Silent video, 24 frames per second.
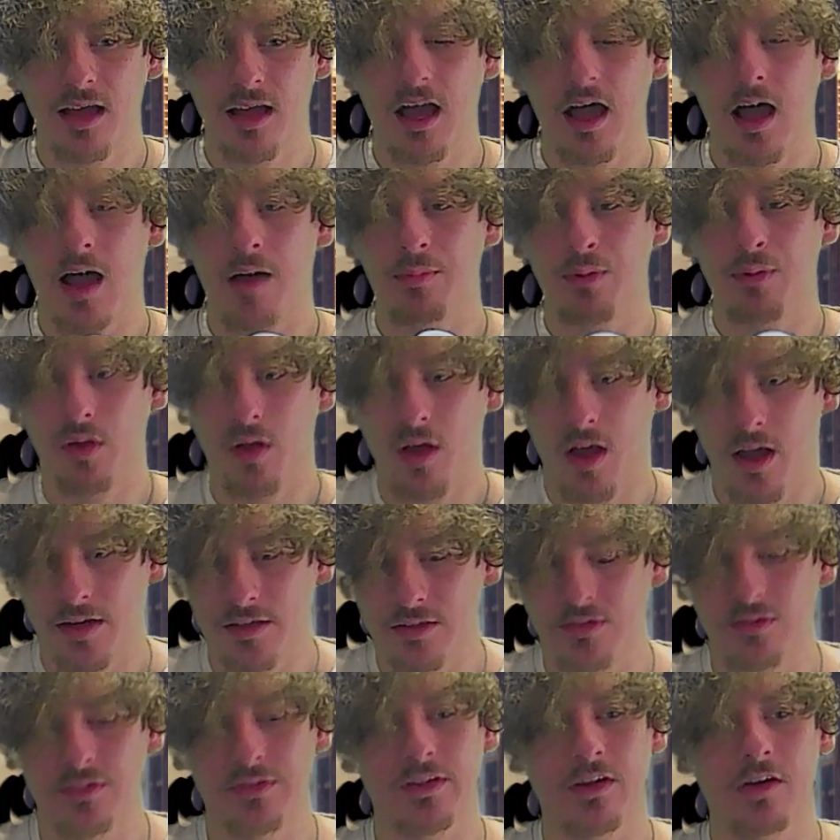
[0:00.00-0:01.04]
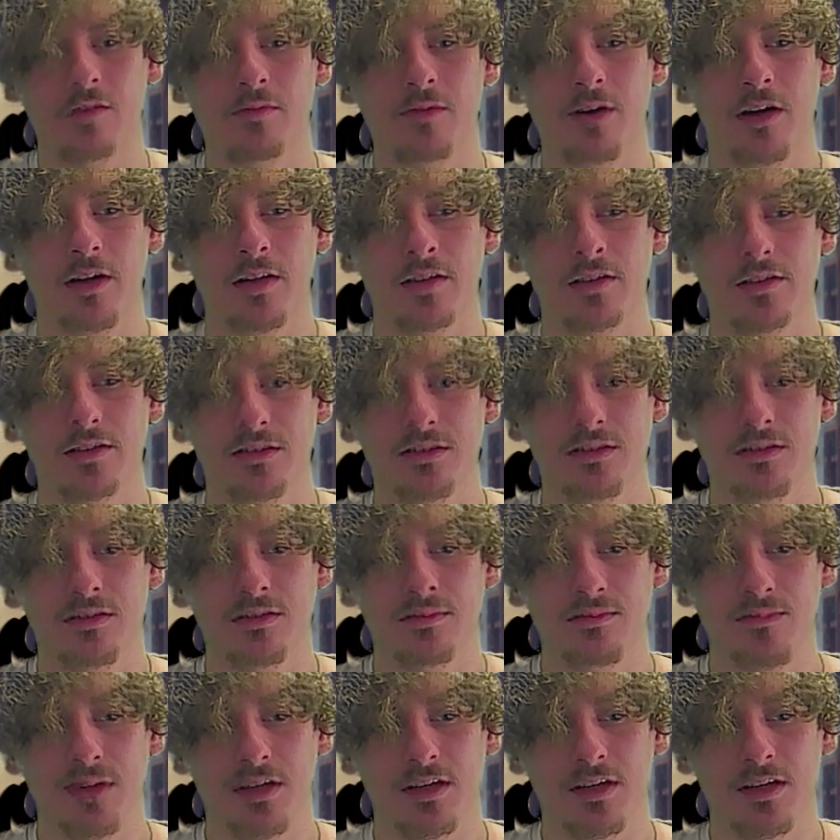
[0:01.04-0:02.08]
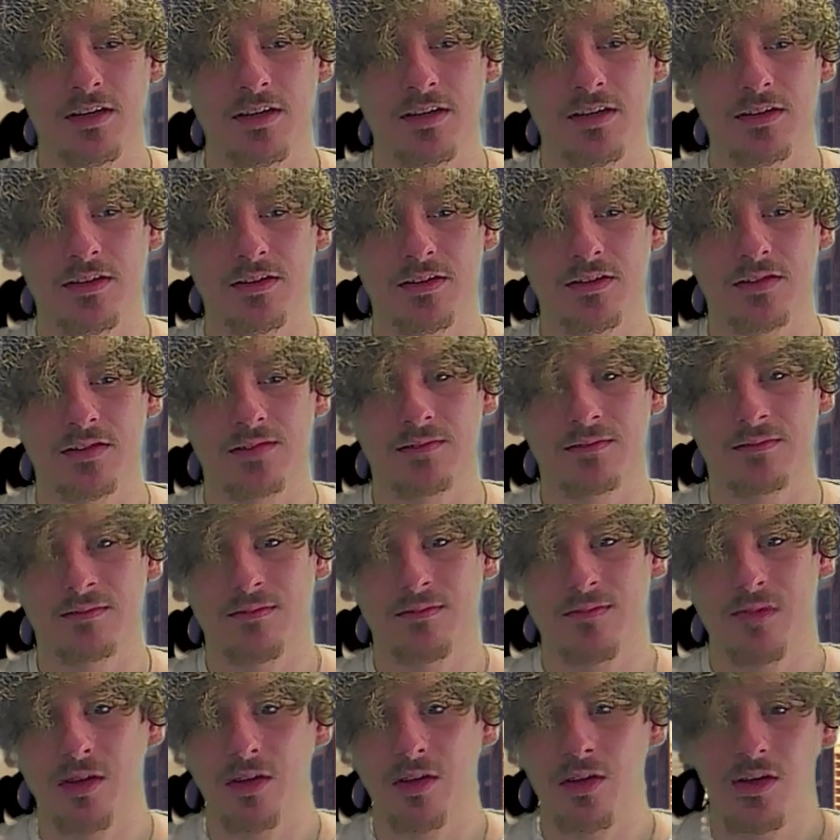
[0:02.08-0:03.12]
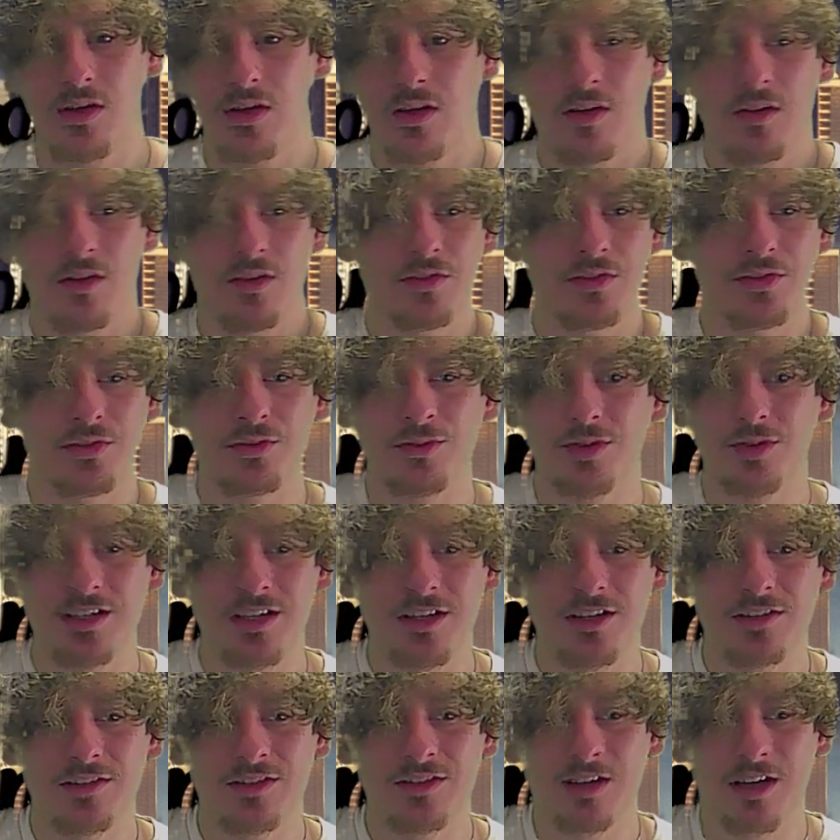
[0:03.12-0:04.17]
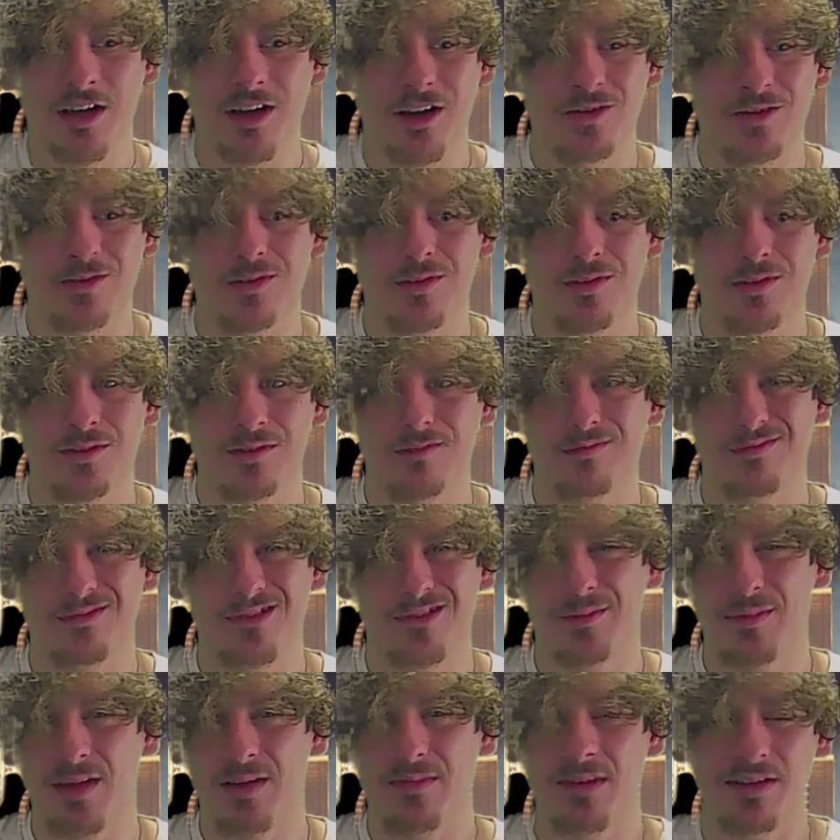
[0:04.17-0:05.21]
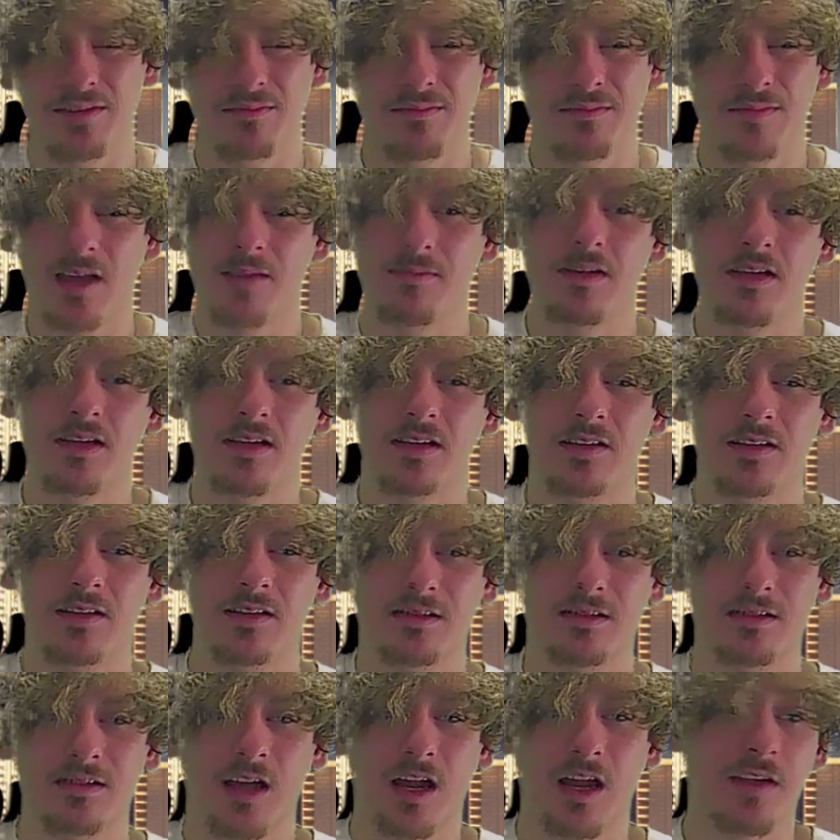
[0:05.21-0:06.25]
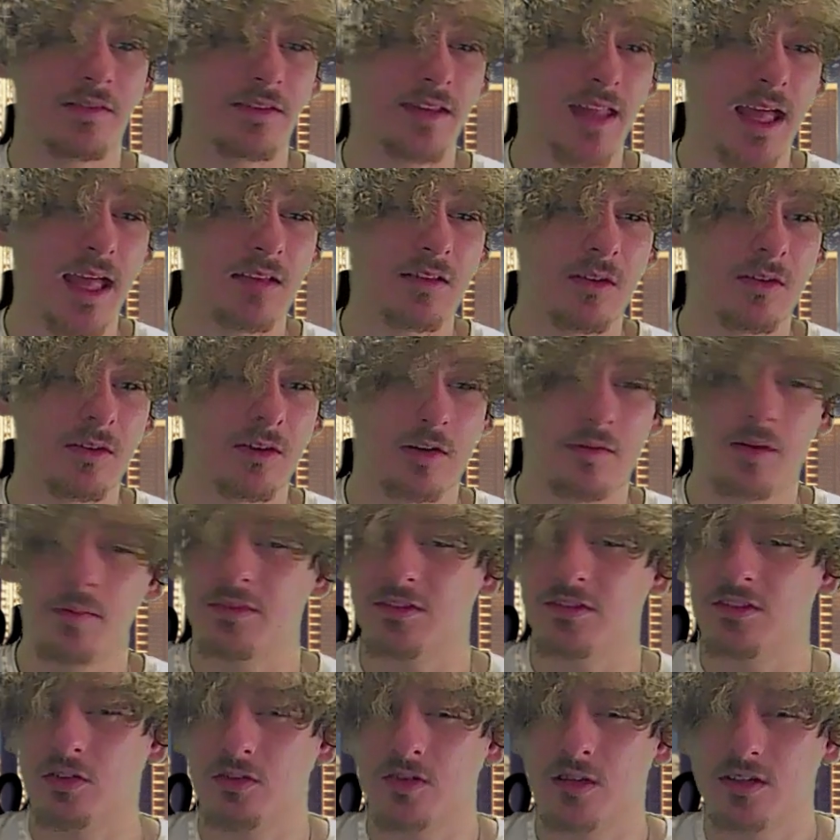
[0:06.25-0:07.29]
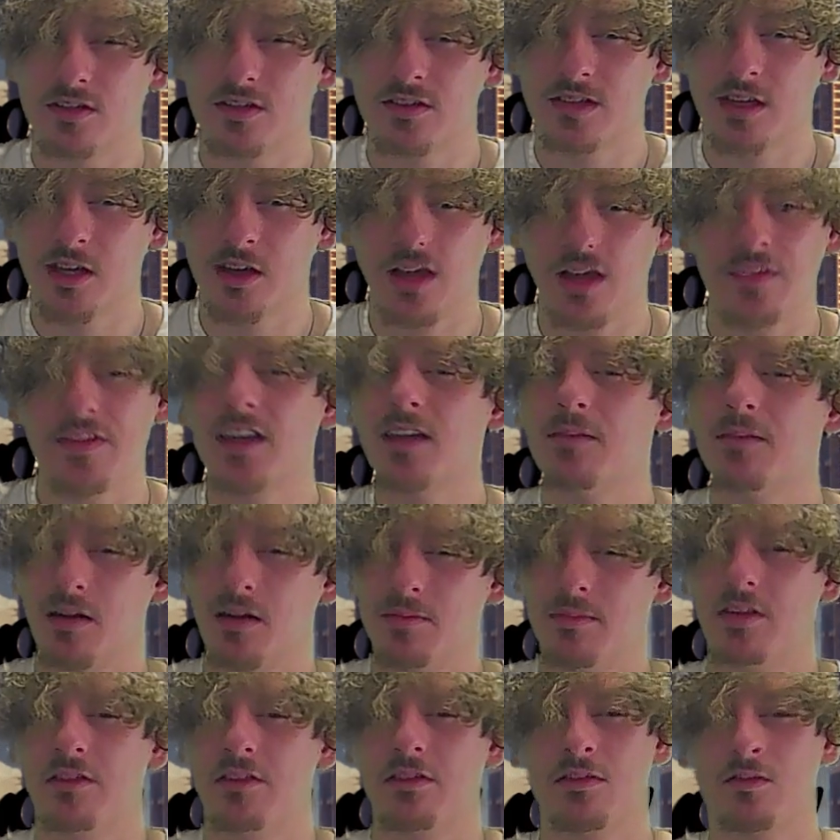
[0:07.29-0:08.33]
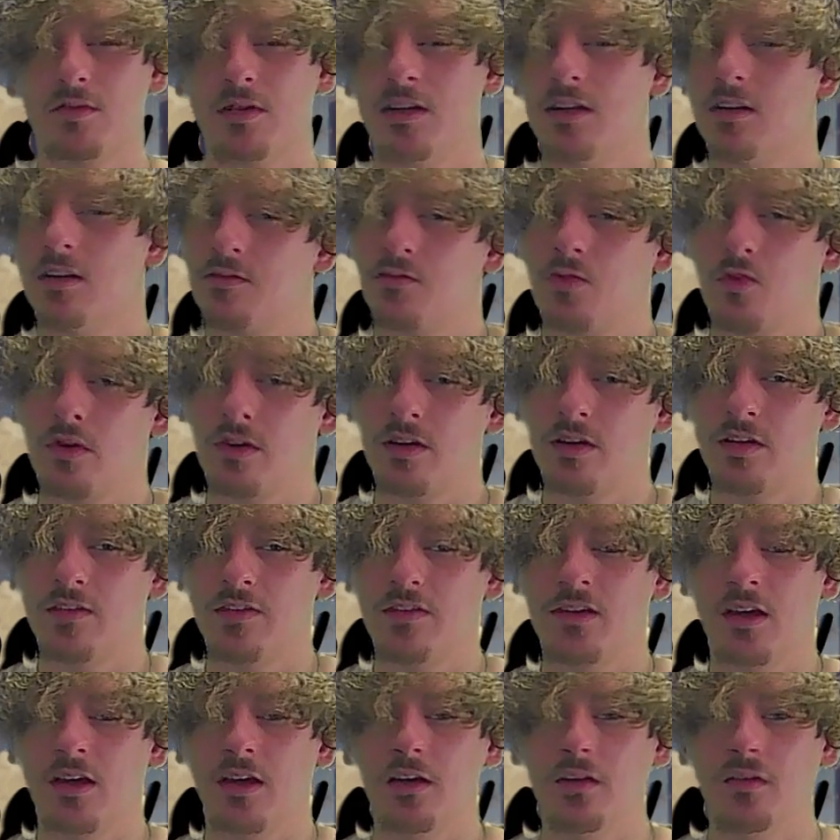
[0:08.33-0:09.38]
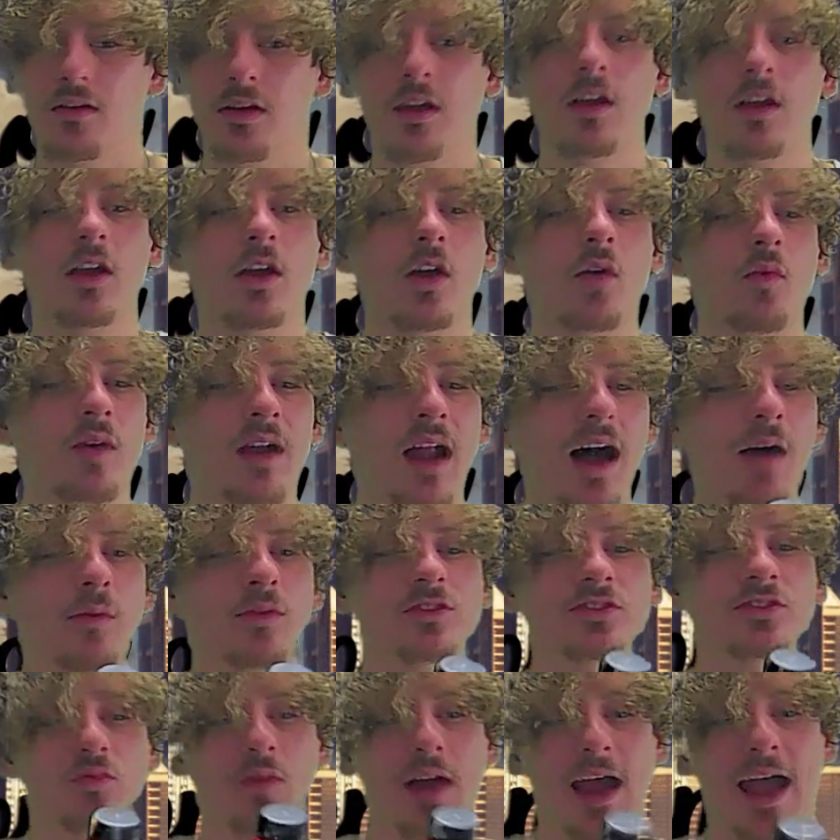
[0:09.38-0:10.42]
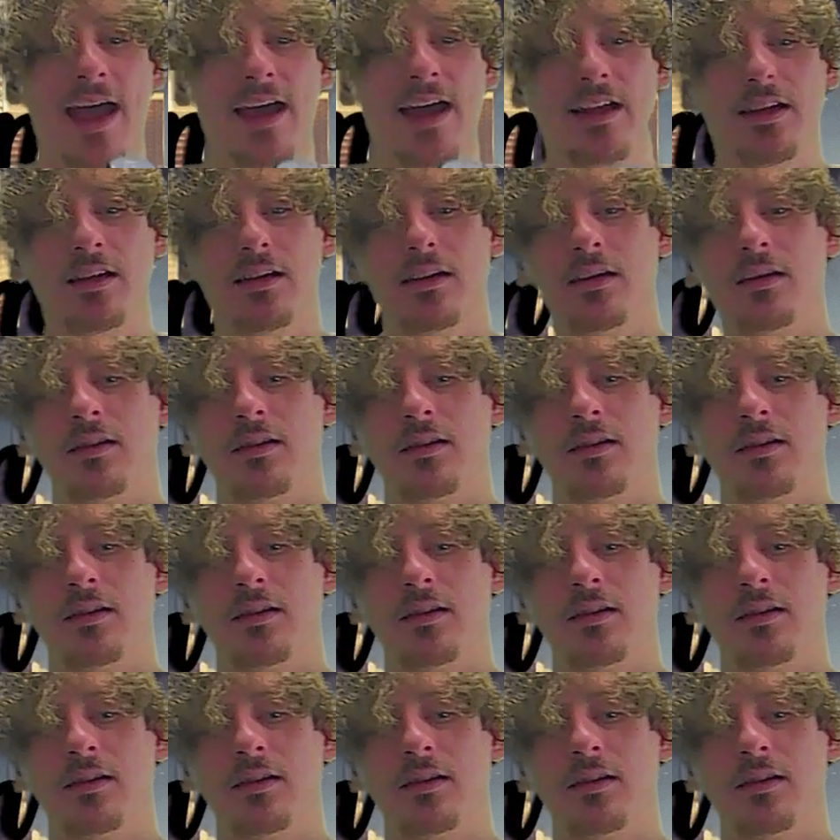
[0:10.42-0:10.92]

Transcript: I applaud you so much because three years ago, maybe maybe not even that long ago, maybe two years ago. I think it might have been three or four years ago when I was ratting